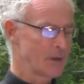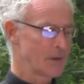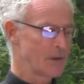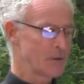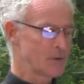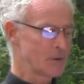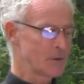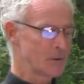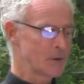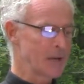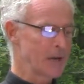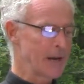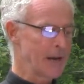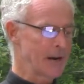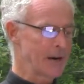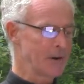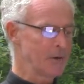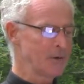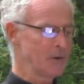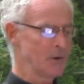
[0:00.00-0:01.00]
to
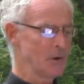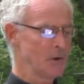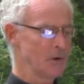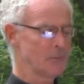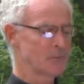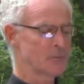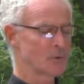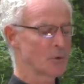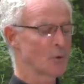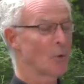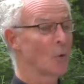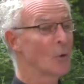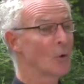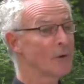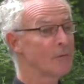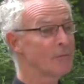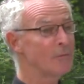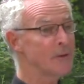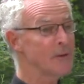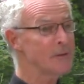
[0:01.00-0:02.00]
care for
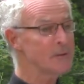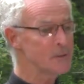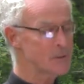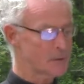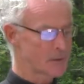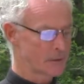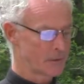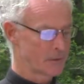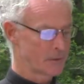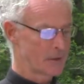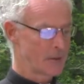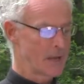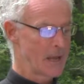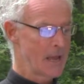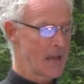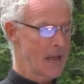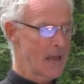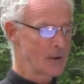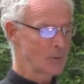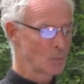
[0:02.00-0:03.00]
orphans
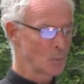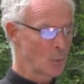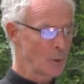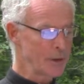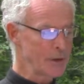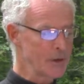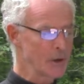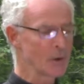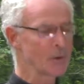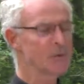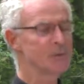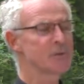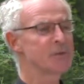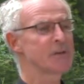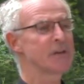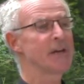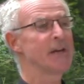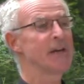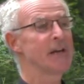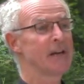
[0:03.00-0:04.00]
and widows
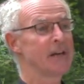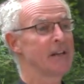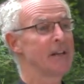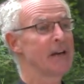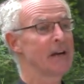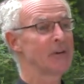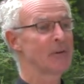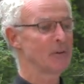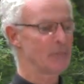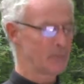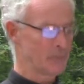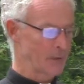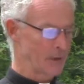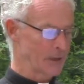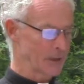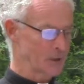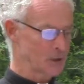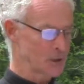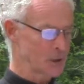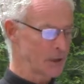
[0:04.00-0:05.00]
in their
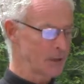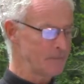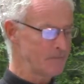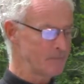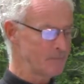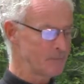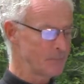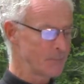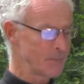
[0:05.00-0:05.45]
affliction,